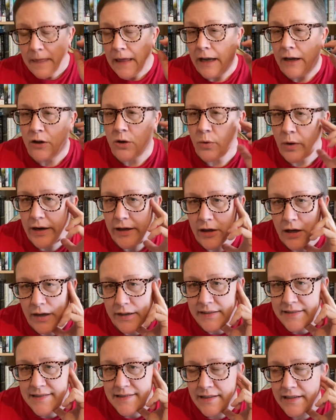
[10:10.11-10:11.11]
And quite
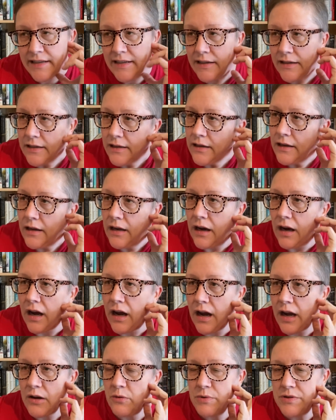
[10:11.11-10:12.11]
honestly,
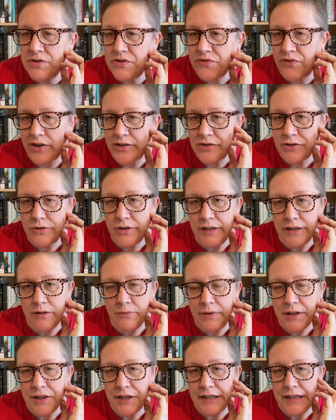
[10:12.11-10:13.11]
I was frustrated
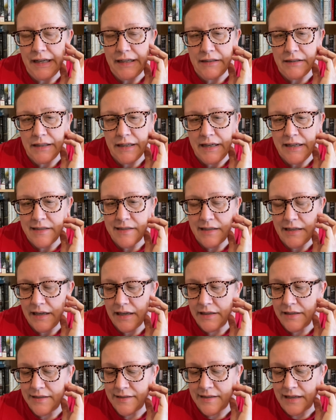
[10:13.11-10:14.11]
with it and lazy
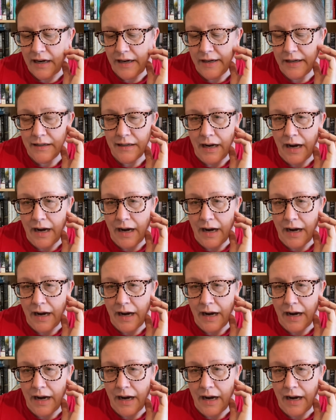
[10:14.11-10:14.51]
and decided